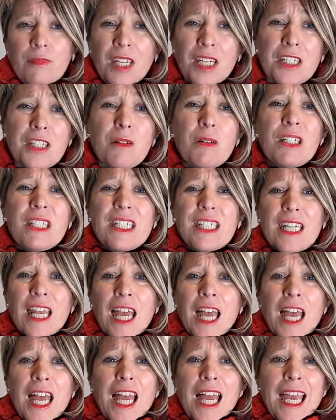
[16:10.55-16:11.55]
So
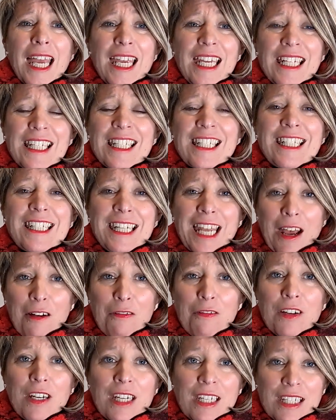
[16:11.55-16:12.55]
it's
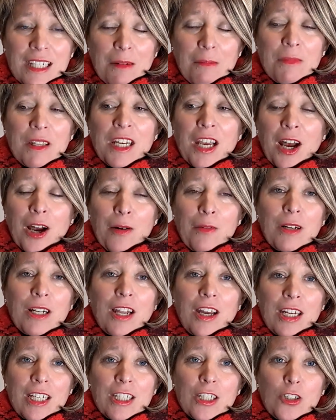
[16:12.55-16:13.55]
definitely something I would
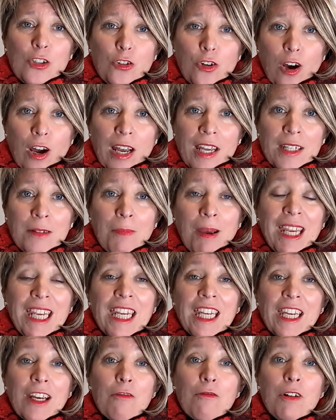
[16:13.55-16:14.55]
like to try, is
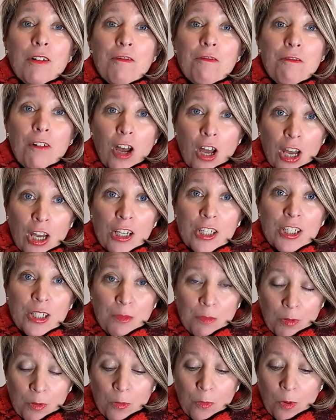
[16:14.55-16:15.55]
making a
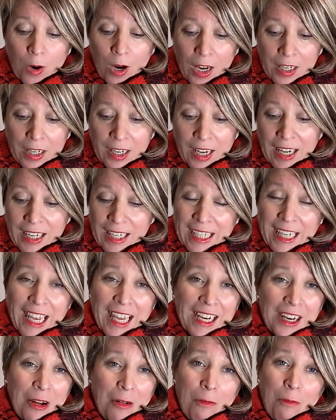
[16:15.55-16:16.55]
reversible one. And
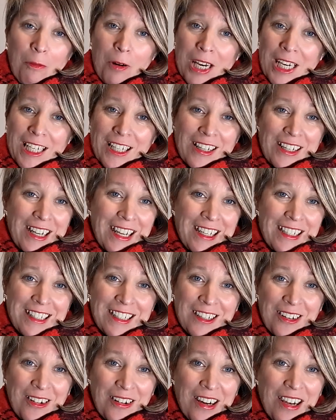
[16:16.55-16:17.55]
again, I wish I'd had
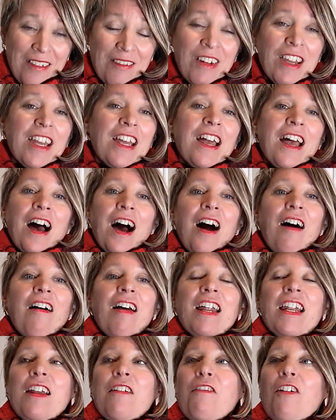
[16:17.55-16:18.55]
time. I
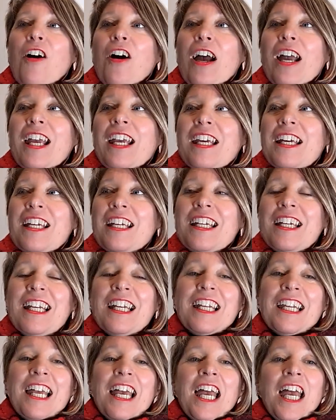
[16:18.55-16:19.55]
mean, if I
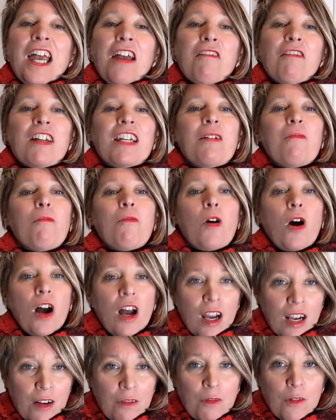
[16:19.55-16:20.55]
didn't
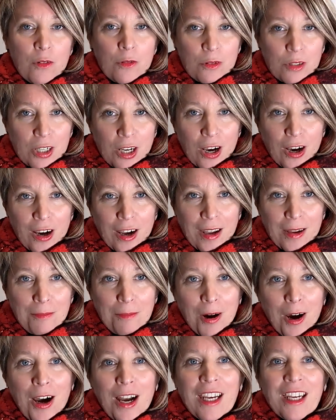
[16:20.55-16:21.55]
work full
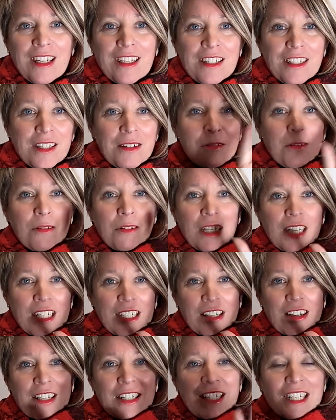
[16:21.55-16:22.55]
time, I could do all these
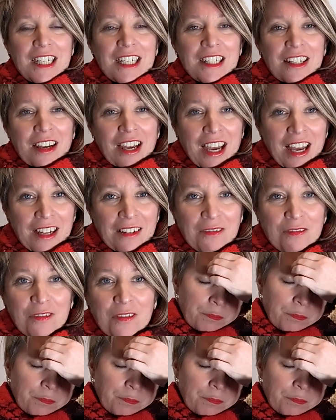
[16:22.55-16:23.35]
ideas I had.